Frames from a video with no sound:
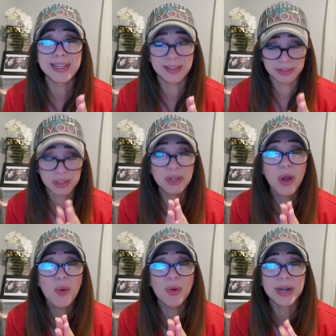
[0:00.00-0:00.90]
loves
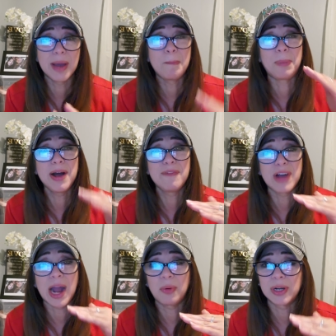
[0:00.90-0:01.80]
no one above
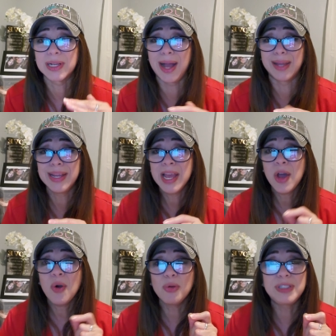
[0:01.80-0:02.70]
our God who